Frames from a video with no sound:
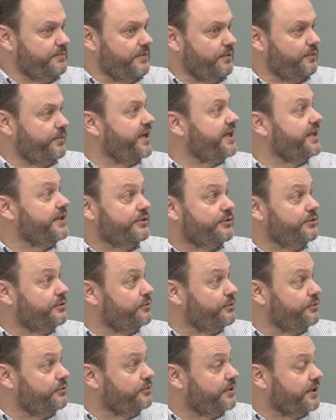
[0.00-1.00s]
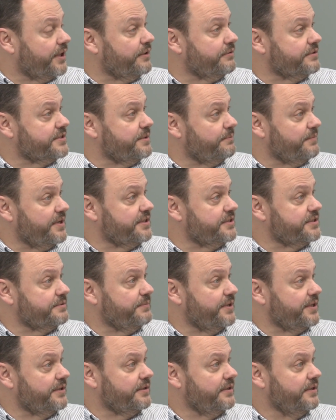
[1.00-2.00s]
way to do the currency
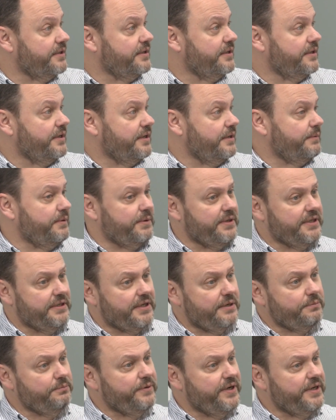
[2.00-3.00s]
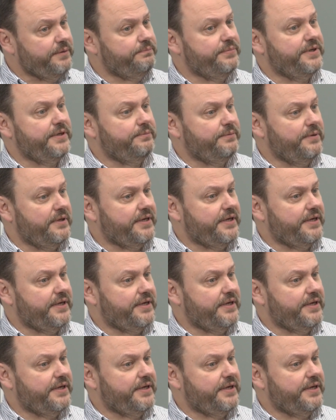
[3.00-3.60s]
management. In that way, people